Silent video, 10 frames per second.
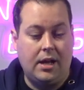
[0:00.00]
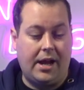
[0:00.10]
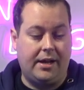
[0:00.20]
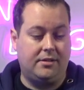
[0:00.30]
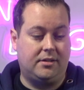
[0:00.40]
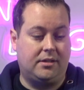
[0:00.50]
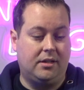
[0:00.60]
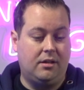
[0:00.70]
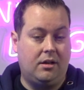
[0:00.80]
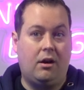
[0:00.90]
And
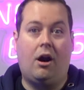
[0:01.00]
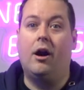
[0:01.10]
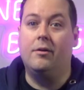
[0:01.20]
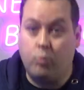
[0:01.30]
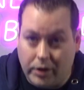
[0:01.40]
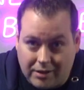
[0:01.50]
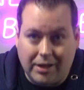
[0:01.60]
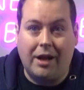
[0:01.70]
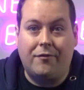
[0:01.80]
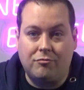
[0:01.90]
I
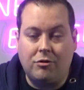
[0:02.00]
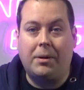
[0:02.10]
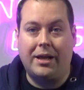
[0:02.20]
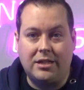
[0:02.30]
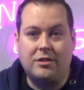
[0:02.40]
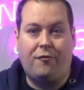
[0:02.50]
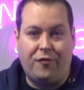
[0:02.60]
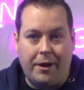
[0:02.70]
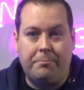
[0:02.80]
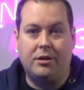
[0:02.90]
will have to replace the
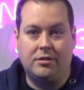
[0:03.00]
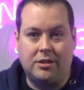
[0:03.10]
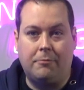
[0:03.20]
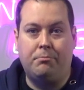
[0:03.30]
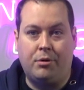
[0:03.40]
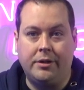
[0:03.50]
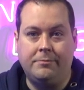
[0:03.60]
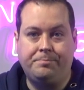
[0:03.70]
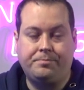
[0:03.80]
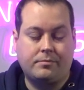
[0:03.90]
FEP at some
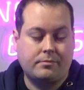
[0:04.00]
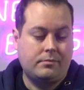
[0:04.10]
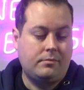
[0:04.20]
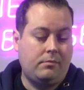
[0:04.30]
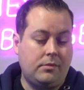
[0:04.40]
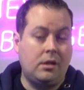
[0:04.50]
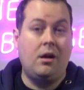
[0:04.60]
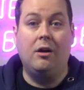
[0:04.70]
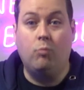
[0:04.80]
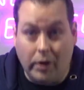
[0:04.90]
point.
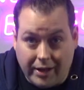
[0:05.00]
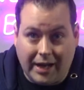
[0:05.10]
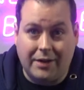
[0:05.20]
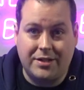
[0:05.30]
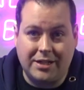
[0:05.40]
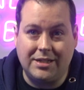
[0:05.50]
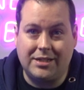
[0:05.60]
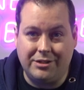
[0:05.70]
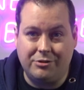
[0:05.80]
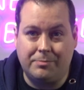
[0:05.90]
I will have to
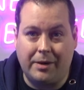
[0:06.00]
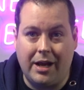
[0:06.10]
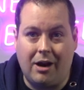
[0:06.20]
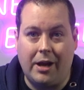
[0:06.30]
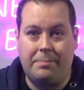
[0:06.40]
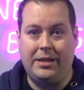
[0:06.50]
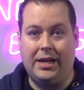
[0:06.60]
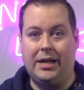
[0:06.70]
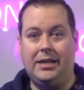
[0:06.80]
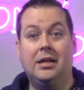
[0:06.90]
continue to buy
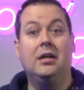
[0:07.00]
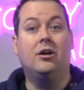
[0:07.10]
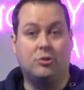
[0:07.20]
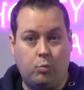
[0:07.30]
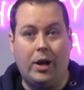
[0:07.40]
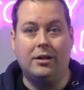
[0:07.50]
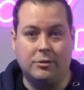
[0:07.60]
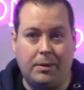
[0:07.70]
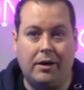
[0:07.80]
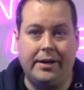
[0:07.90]
IPA as well
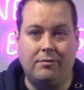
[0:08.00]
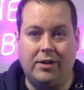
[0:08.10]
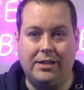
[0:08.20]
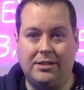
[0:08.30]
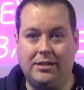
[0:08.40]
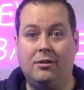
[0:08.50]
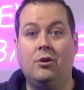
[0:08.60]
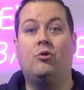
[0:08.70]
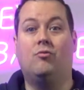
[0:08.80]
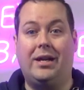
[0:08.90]
as buying resin.
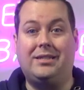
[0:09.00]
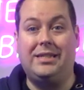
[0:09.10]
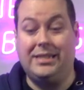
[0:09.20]
Resin